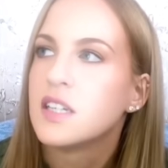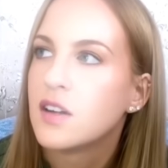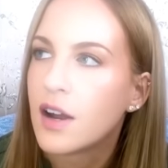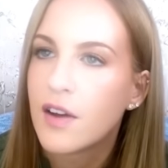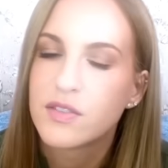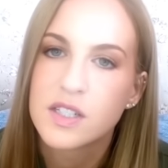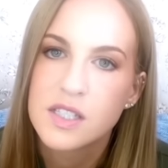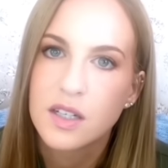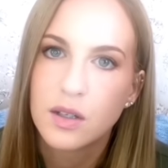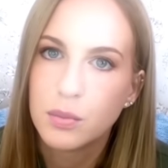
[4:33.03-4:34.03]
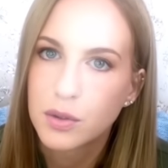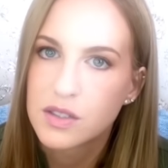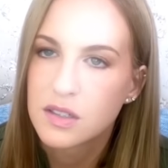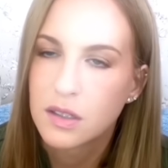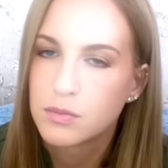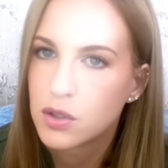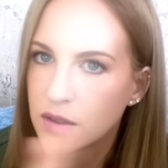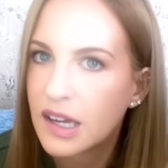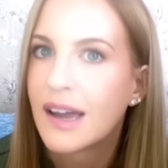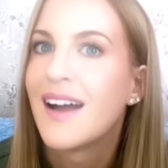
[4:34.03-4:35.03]
not every single person I'm
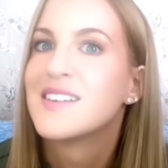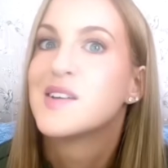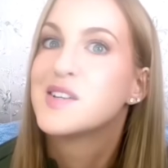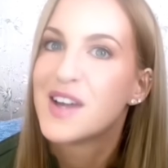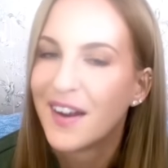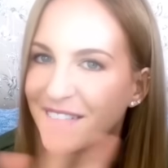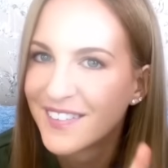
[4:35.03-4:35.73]
talking as a general.